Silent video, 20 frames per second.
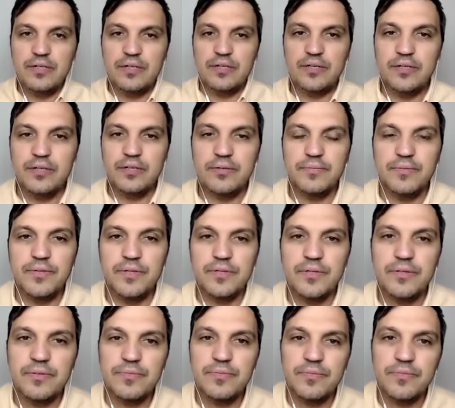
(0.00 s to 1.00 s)
uh,
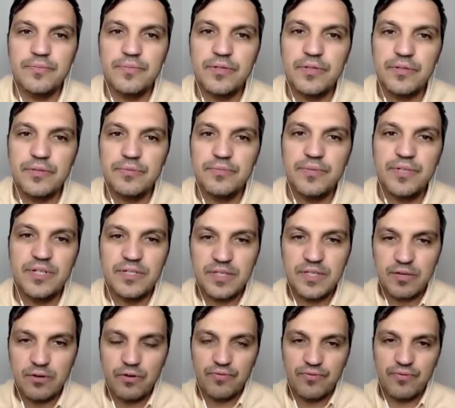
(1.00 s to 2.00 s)
um, uh,
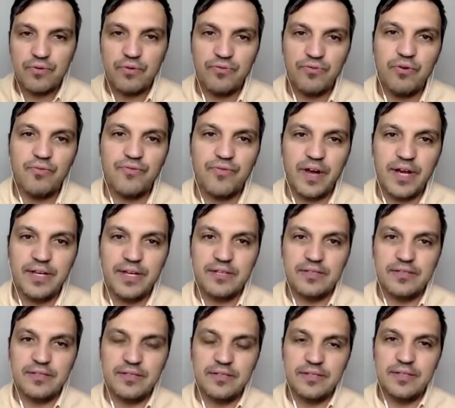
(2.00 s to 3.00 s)
Ministry of, of, of,
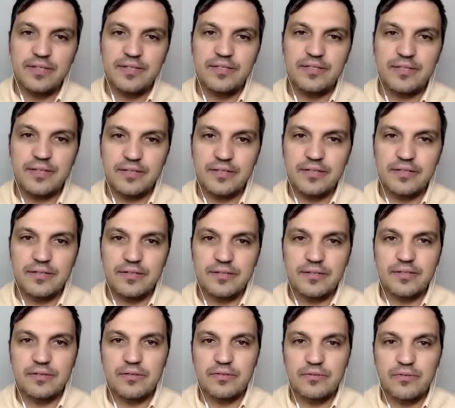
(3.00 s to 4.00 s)
Finance, the, let's say the,
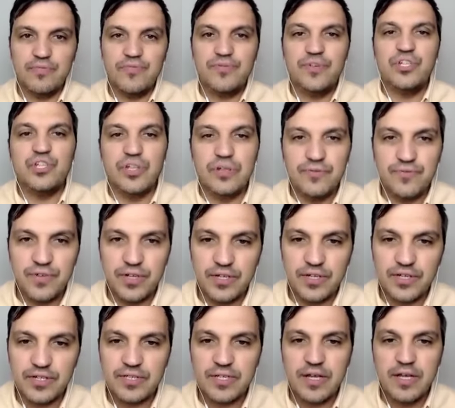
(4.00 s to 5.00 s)
the, the official
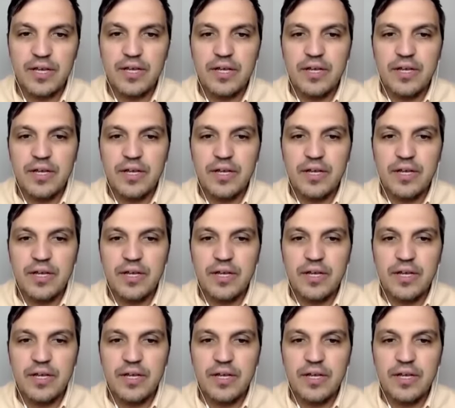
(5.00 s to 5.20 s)
figures.